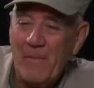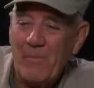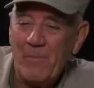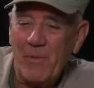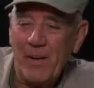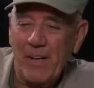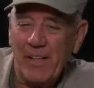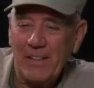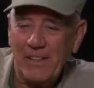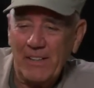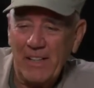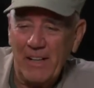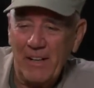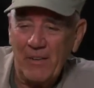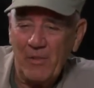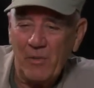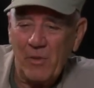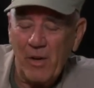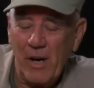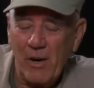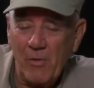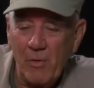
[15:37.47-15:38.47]
But
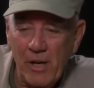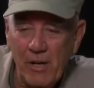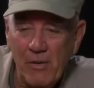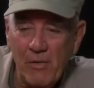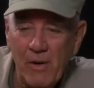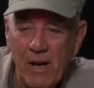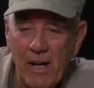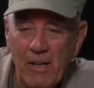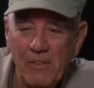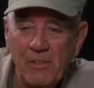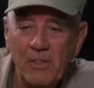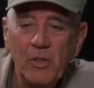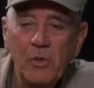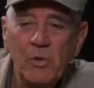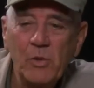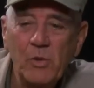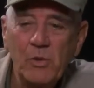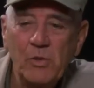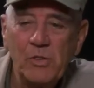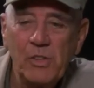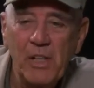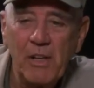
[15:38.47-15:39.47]
I went around
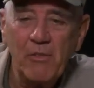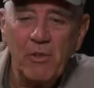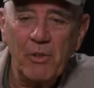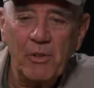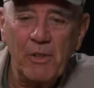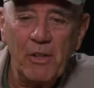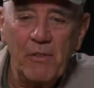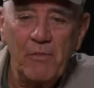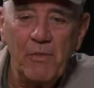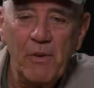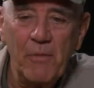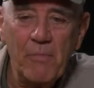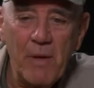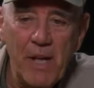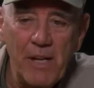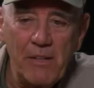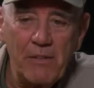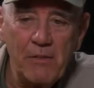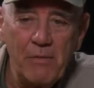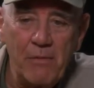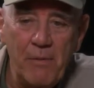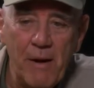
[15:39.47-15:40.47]
to several different
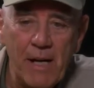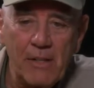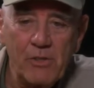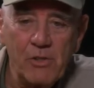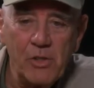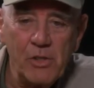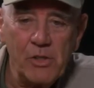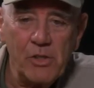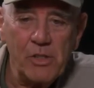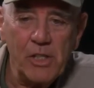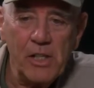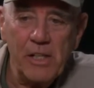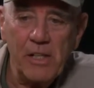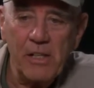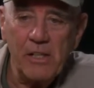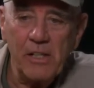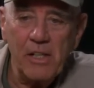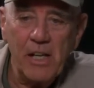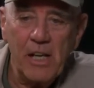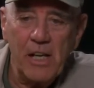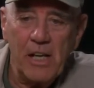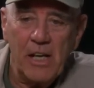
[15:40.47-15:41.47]
manufacturers,
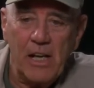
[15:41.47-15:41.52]
and